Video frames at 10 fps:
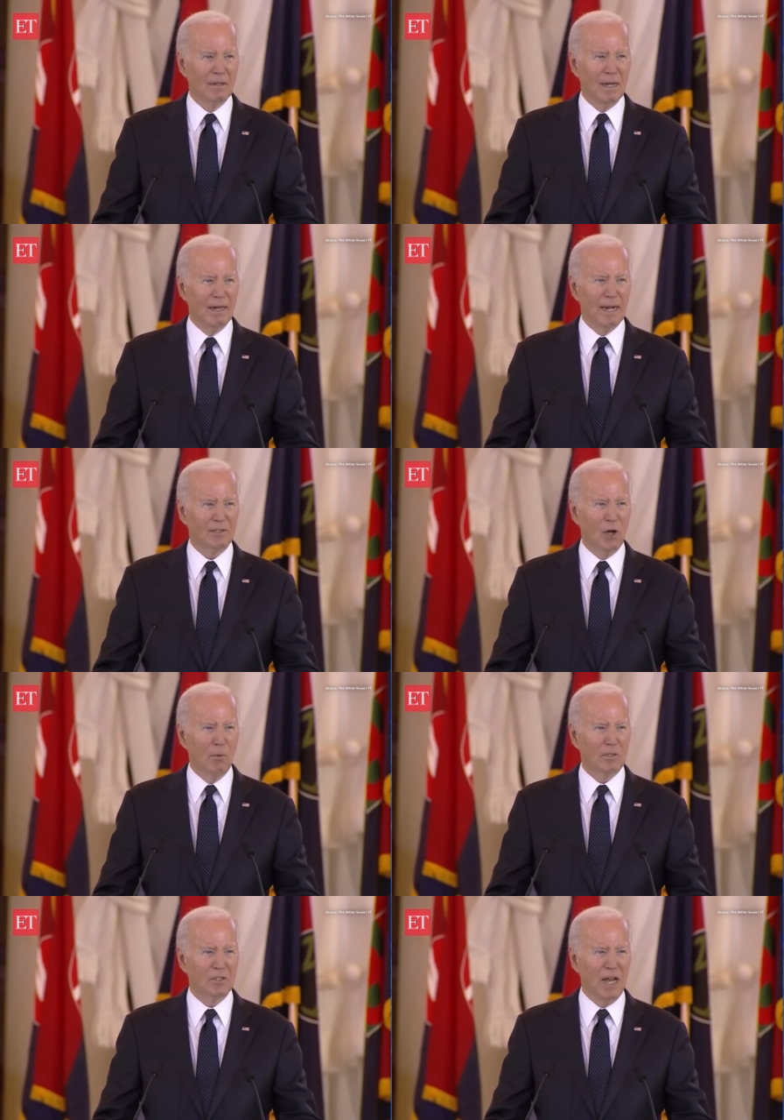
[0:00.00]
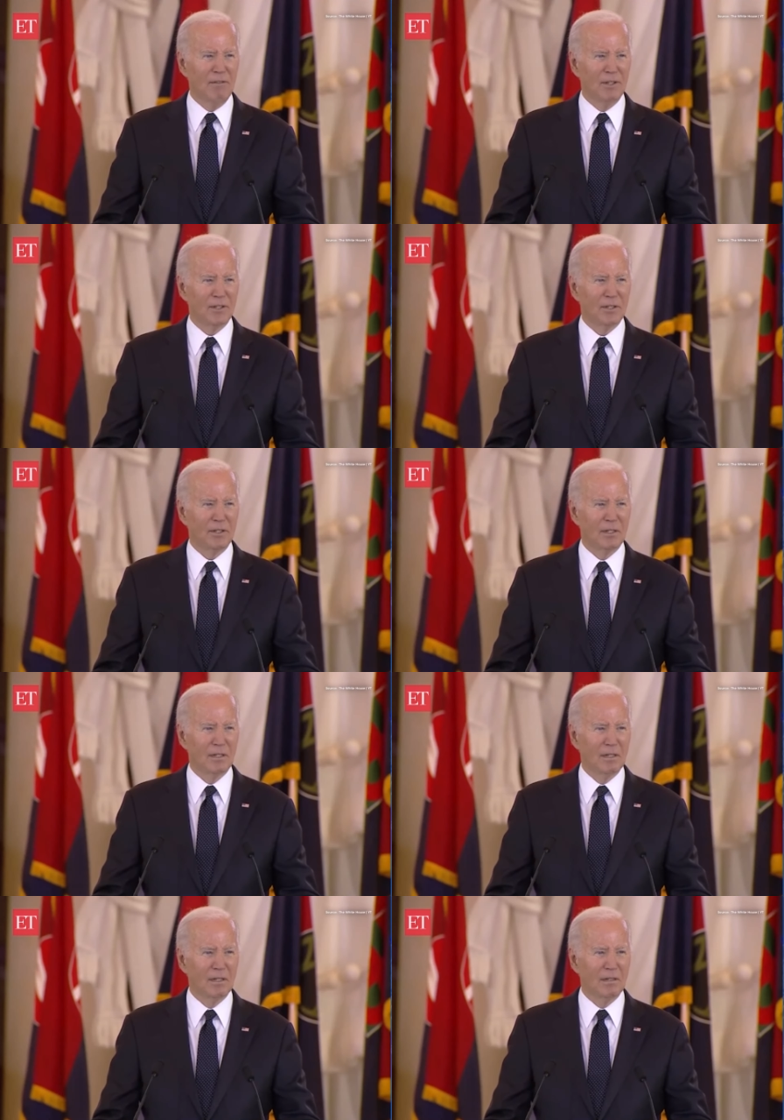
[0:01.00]
And October seventh,
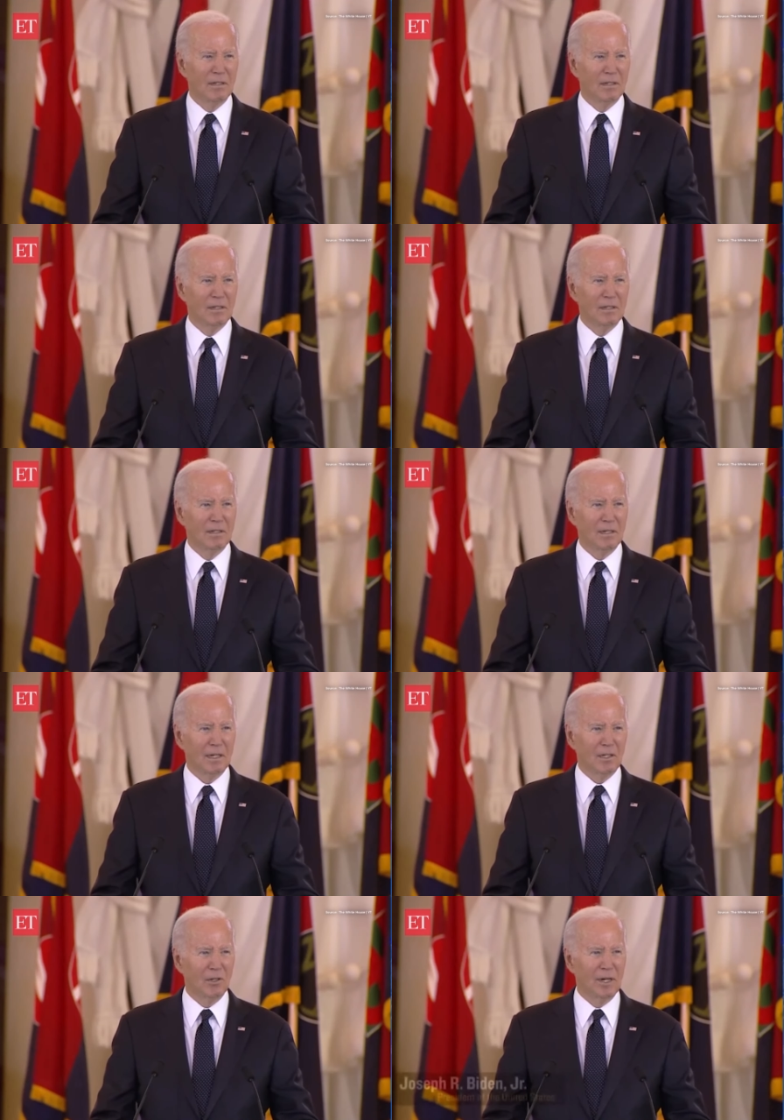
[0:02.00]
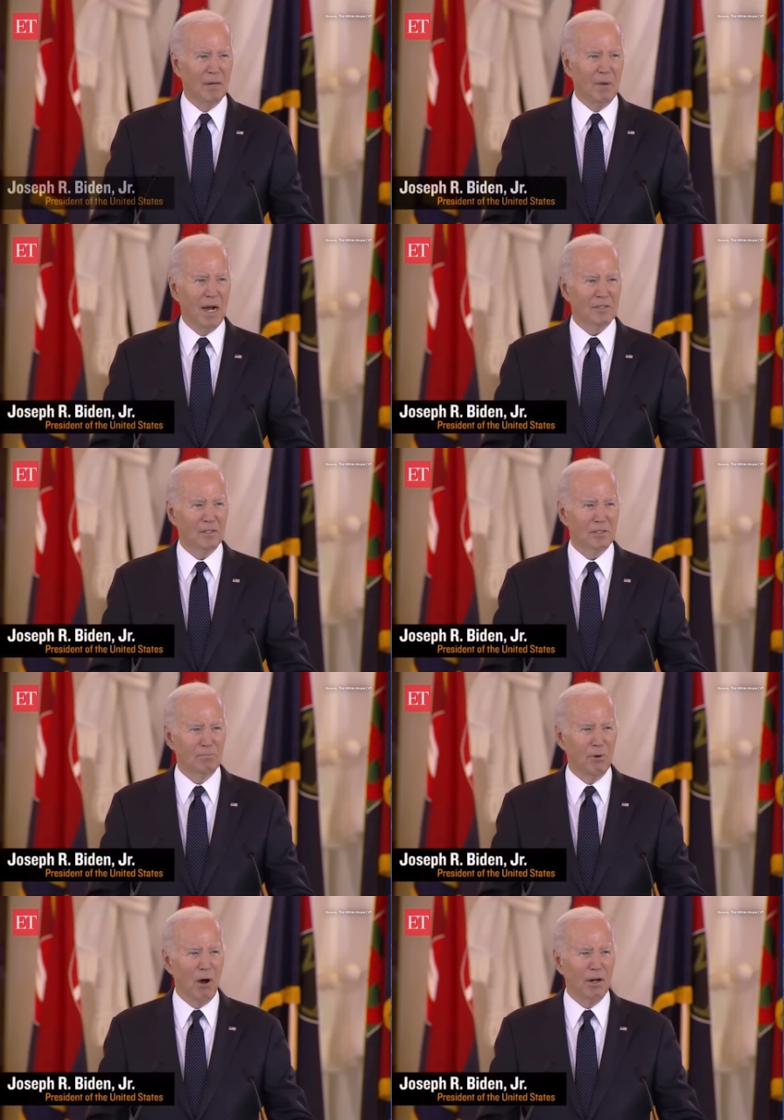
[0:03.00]
including Hamas's
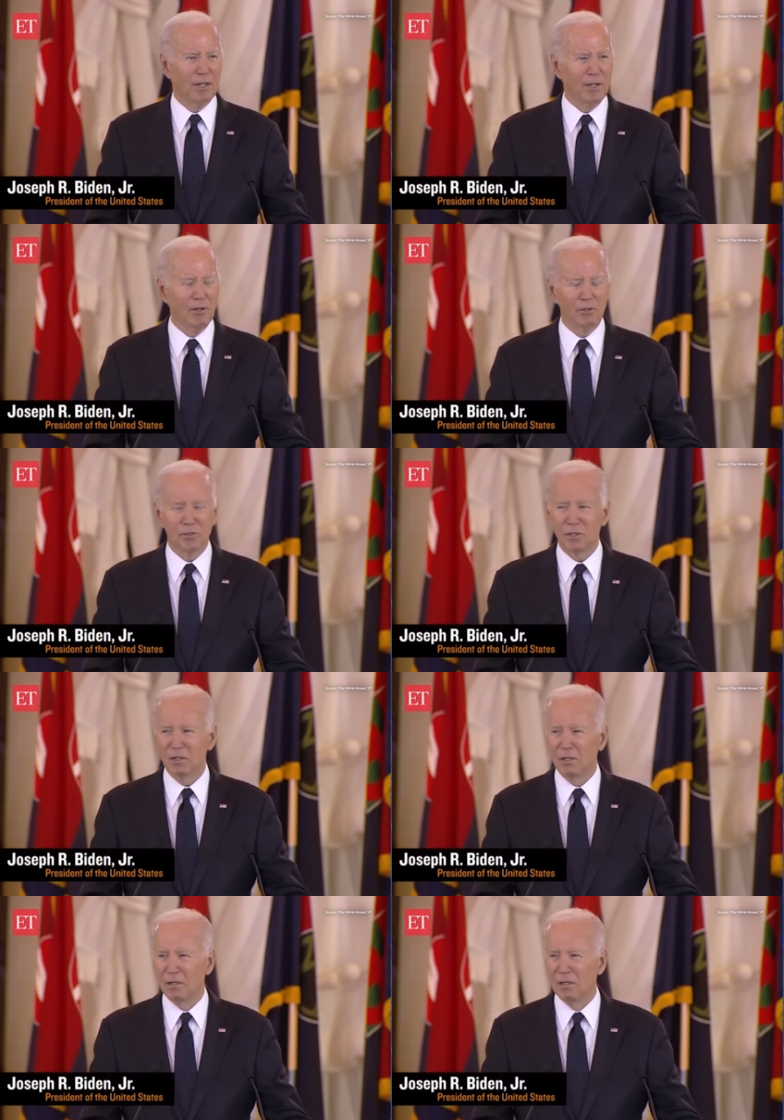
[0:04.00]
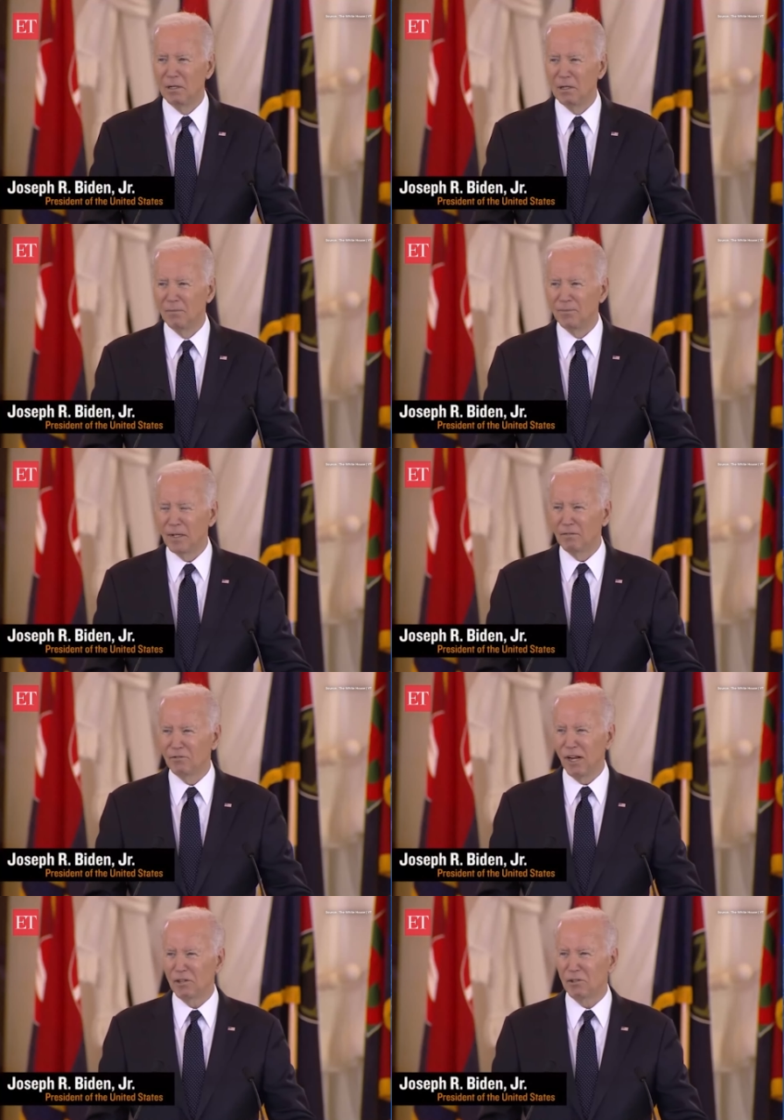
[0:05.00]
appalling use of
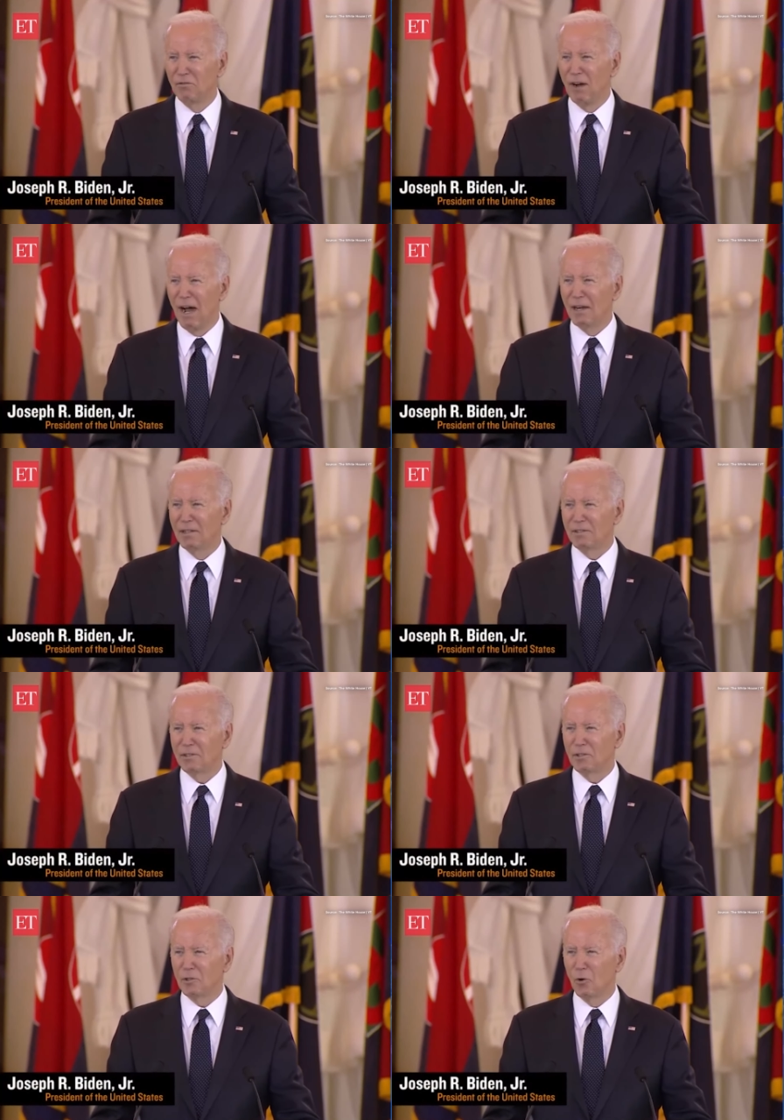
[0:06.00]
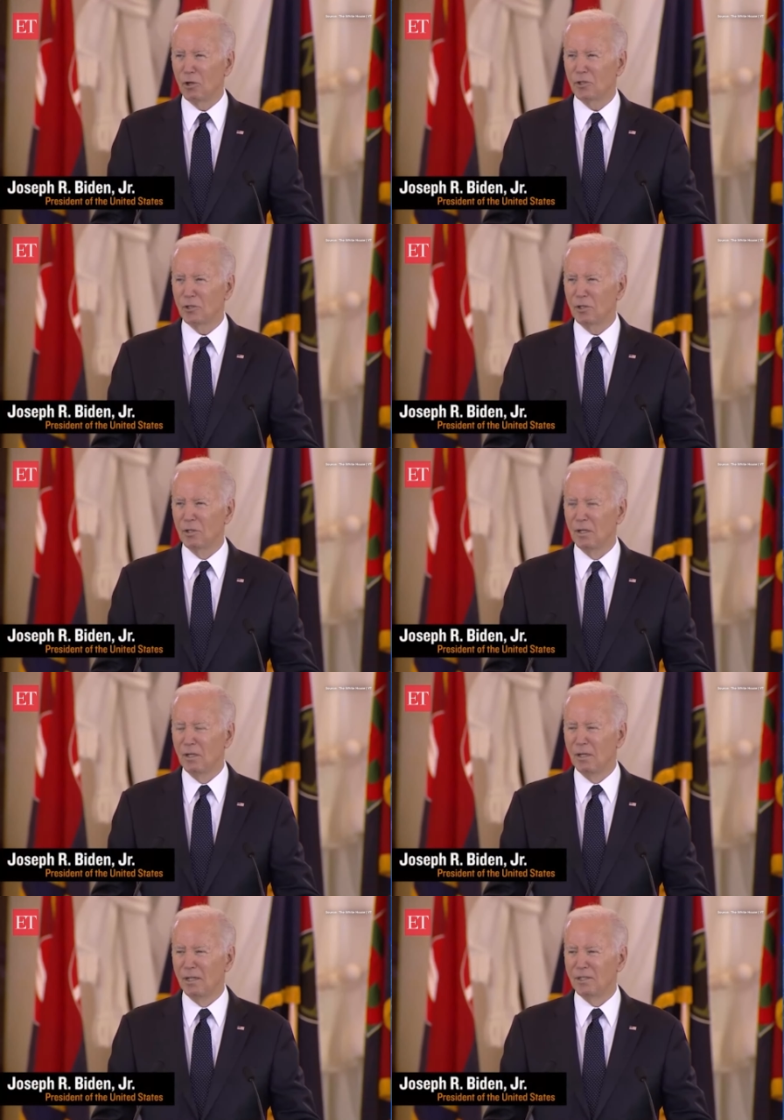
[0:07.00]
sexual violence to torture
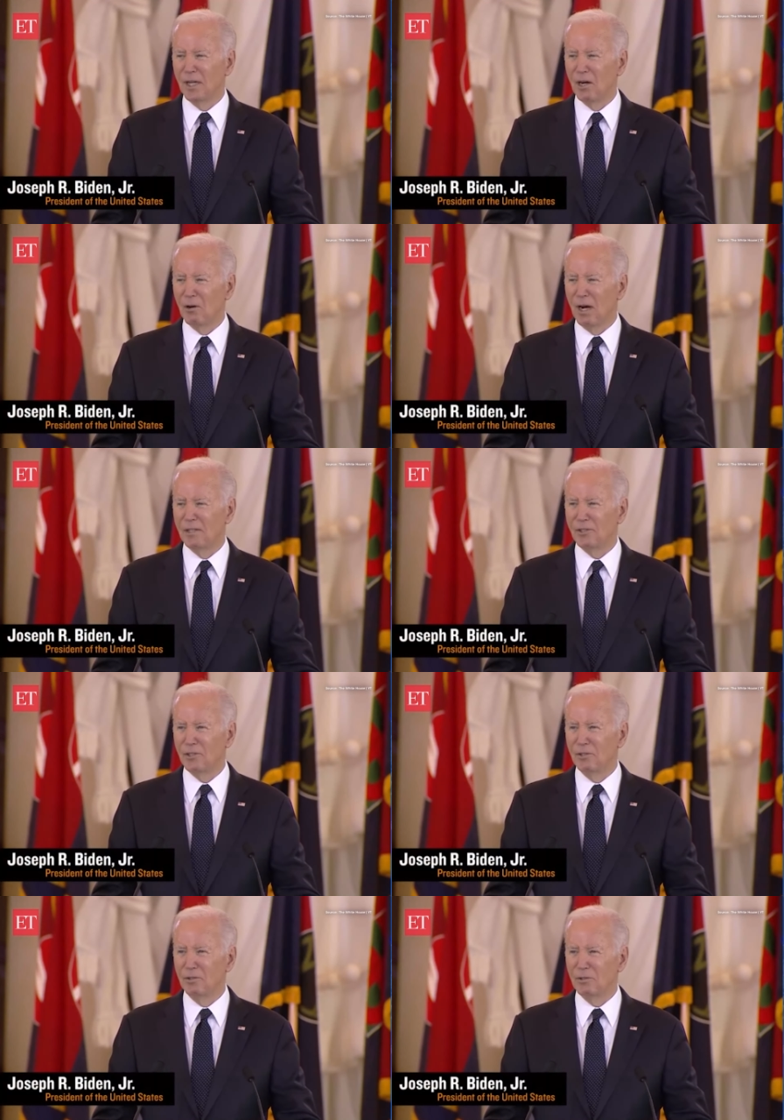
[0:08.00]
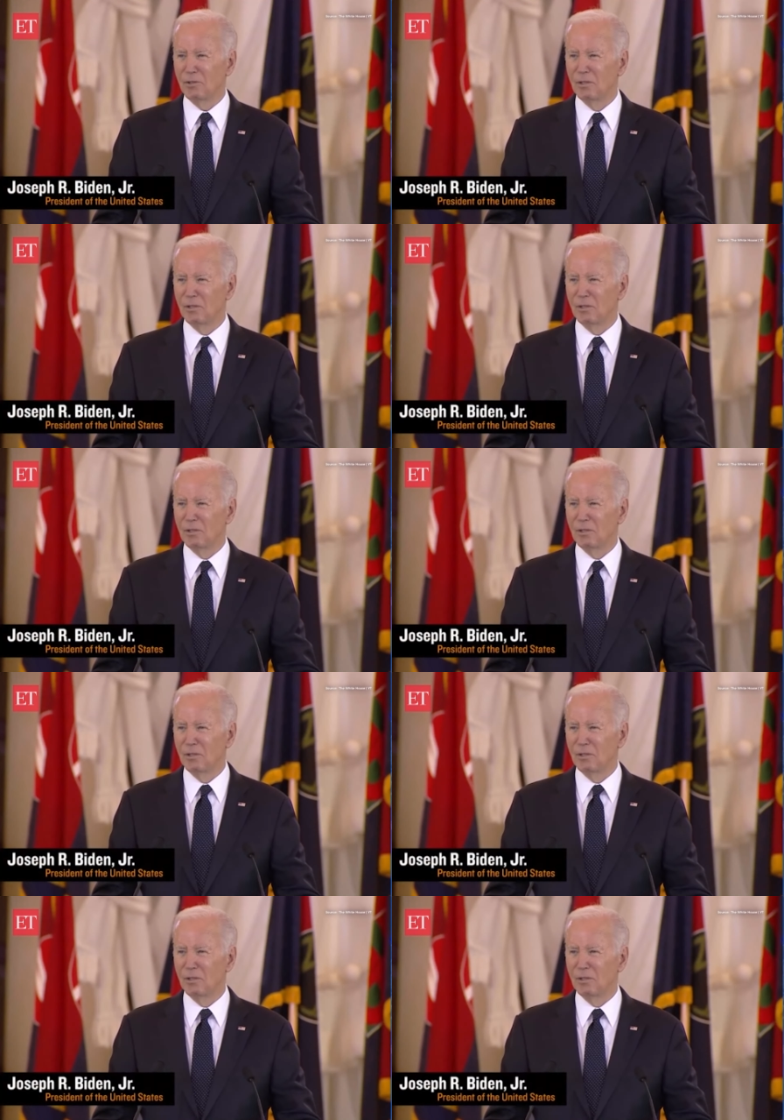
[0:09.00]
and terrorize Jews.